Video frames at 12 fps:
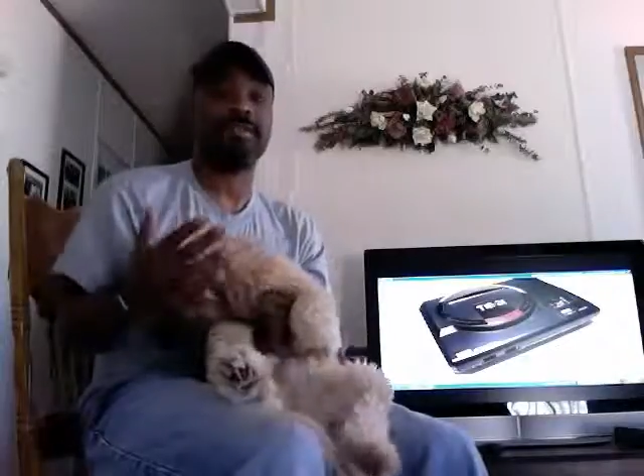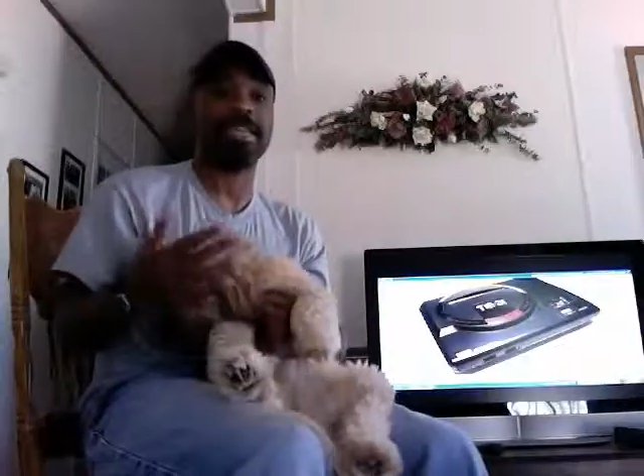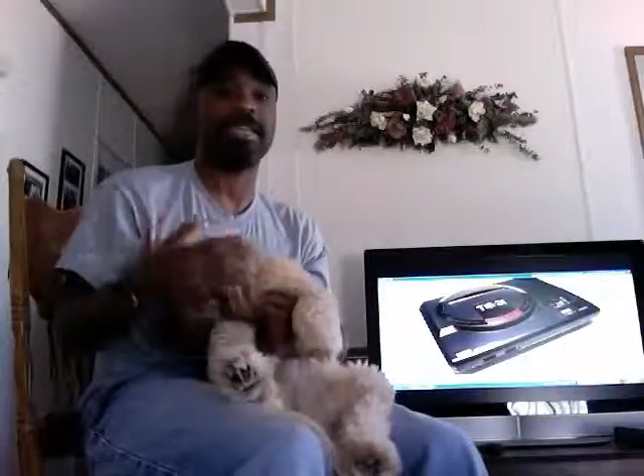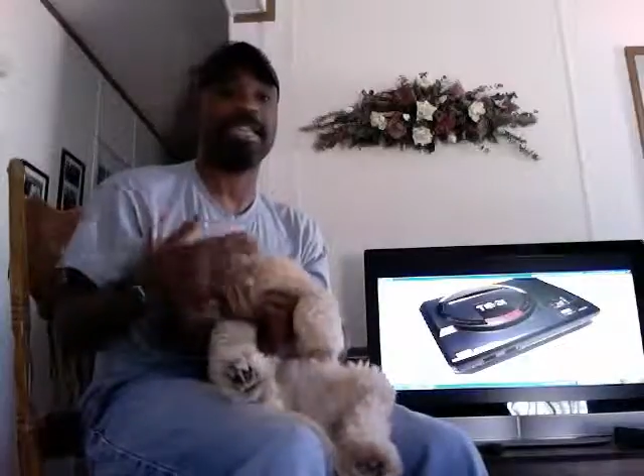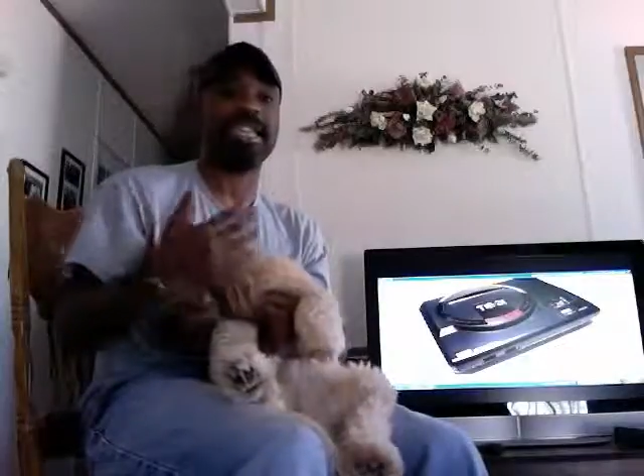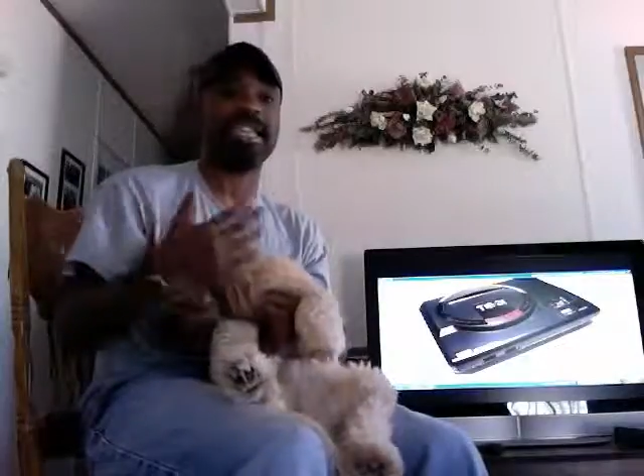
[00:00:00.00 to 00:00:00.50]
B,
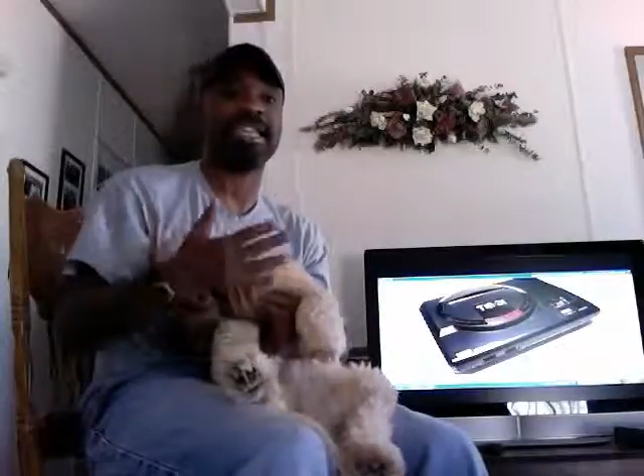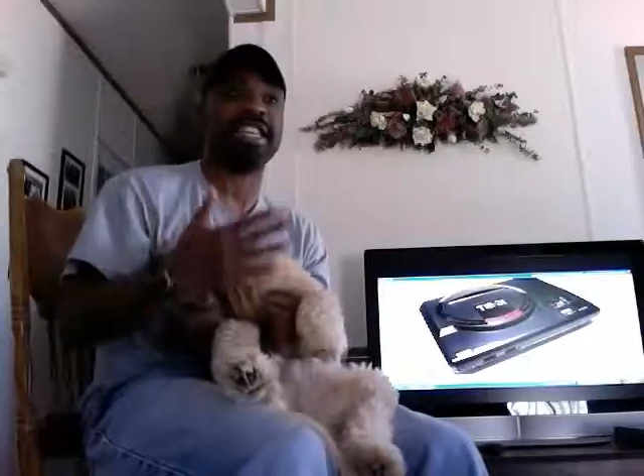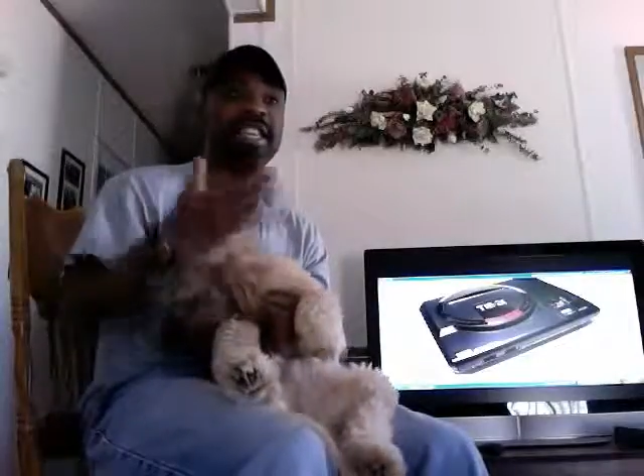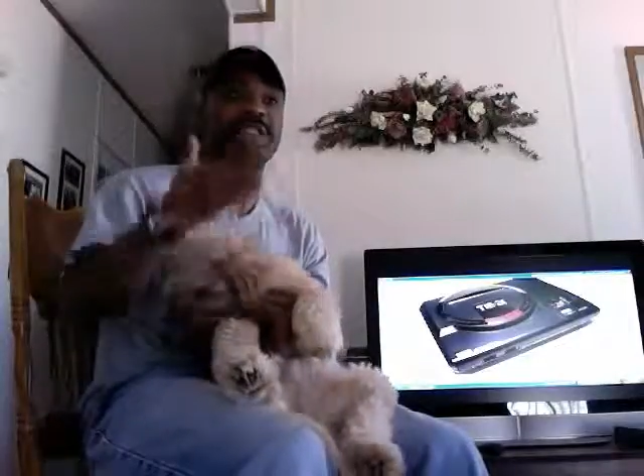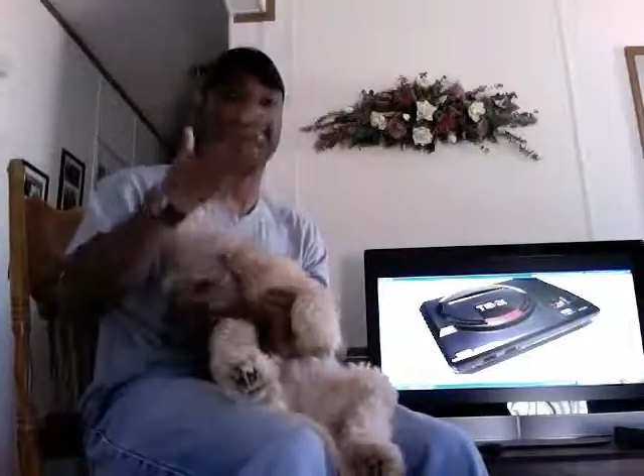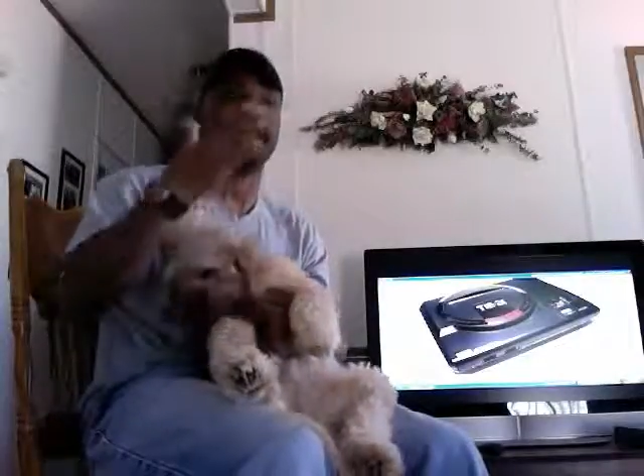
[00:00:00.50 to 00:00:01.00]
C, and
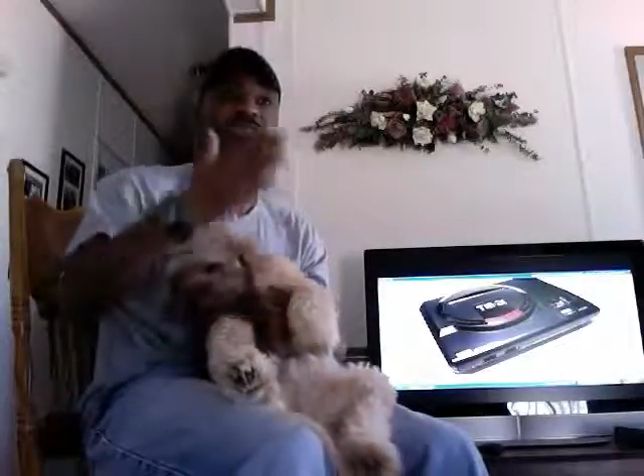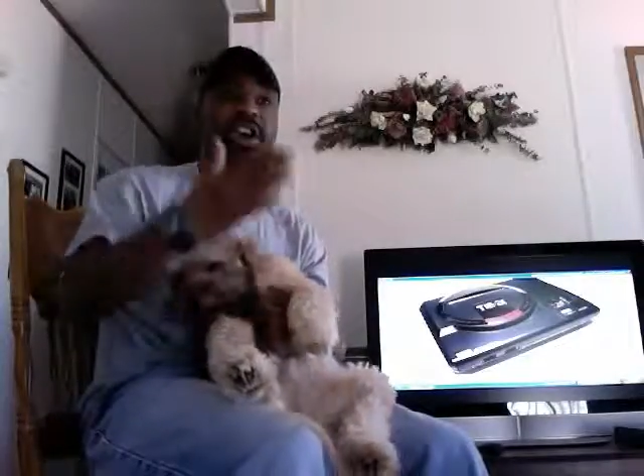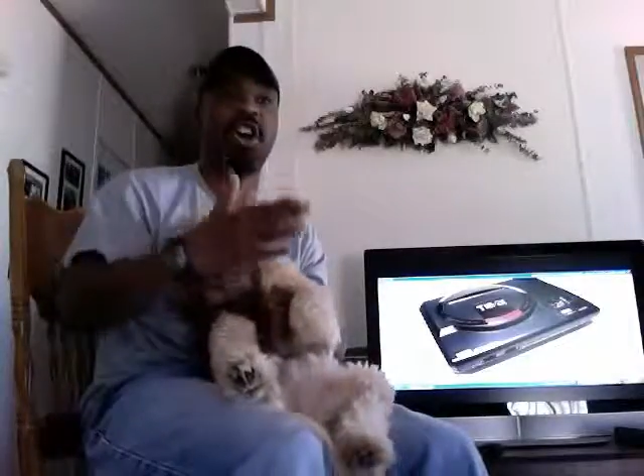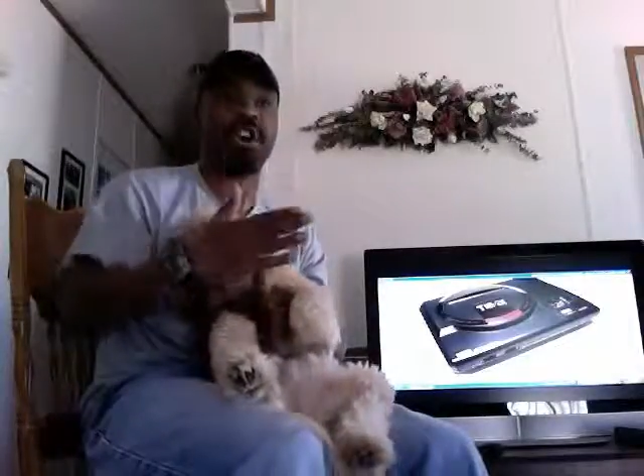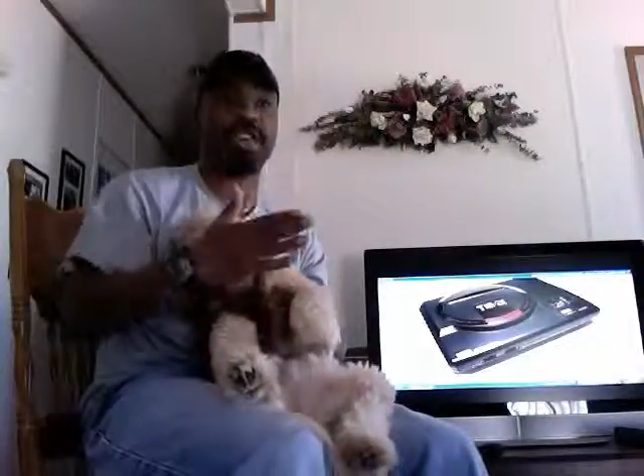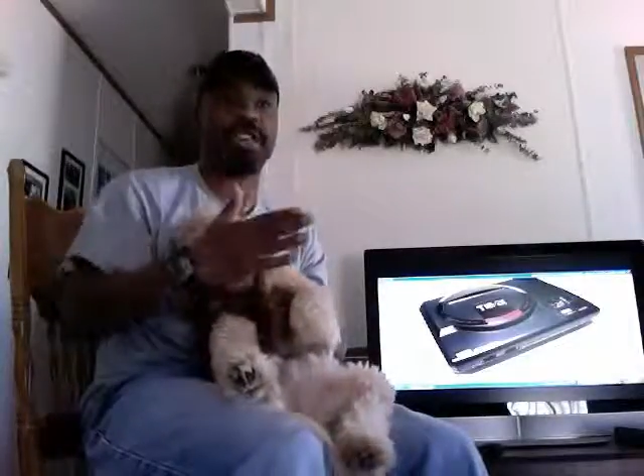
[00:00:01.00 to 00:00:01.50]
D from the
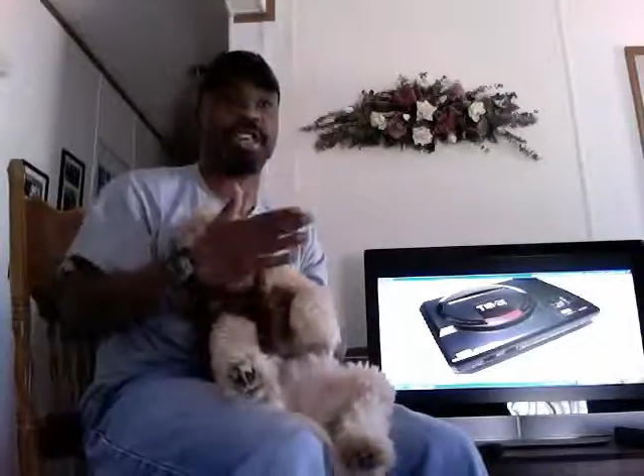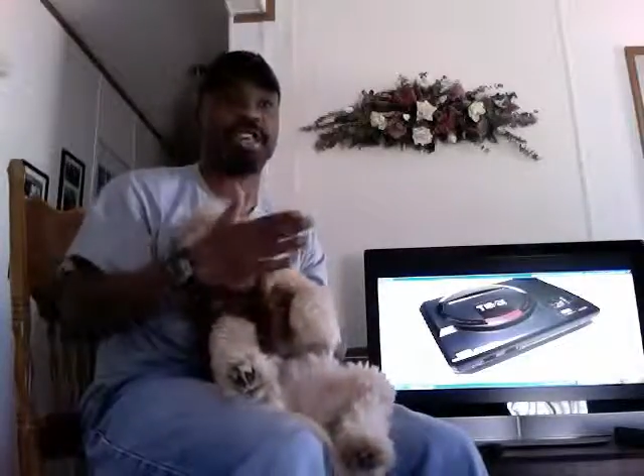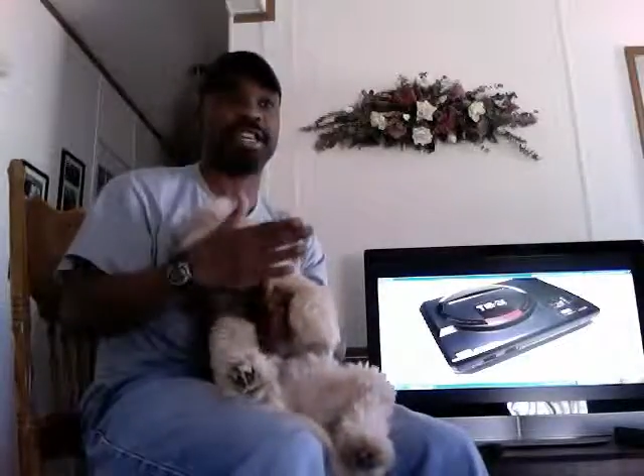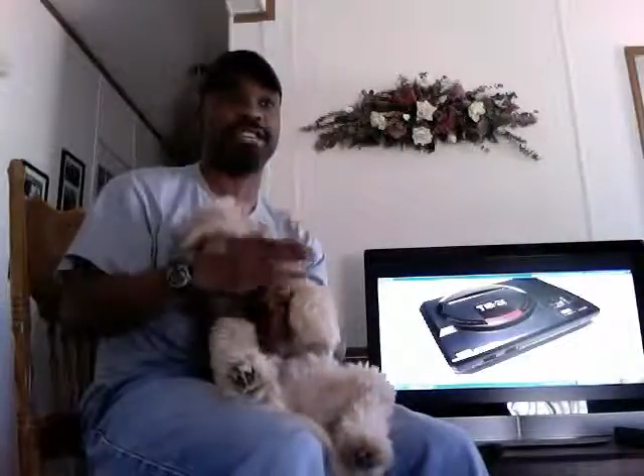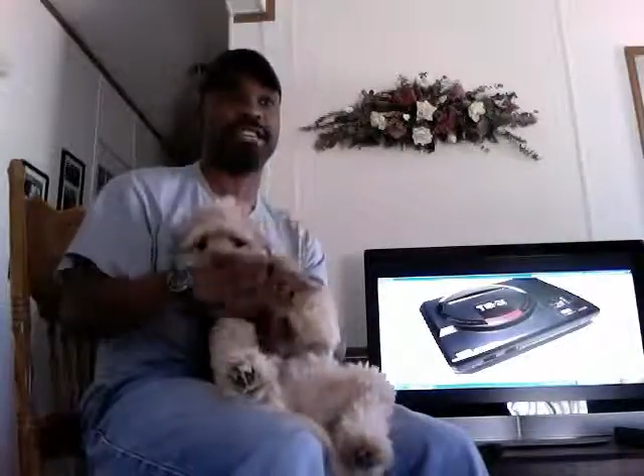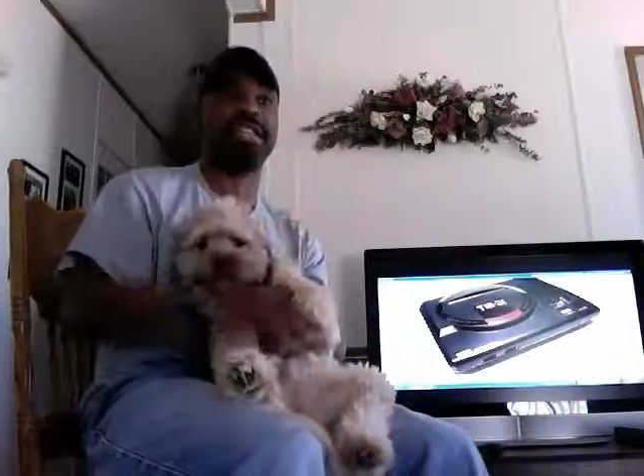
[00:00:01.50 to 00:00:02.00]
hard
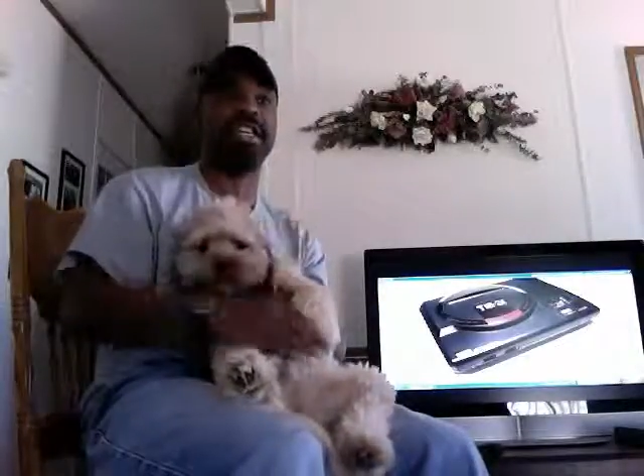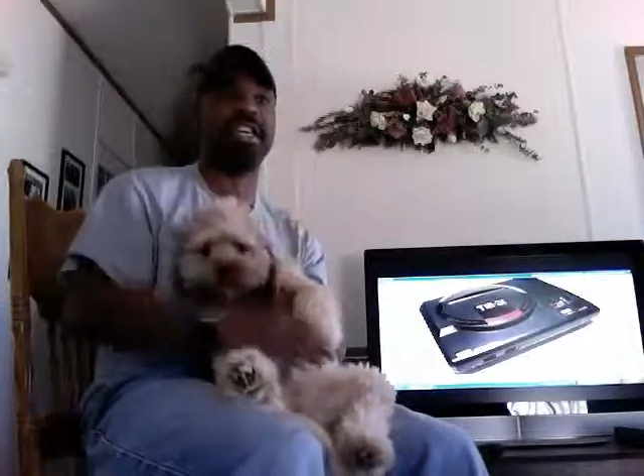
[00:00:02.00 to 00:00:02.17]
settings.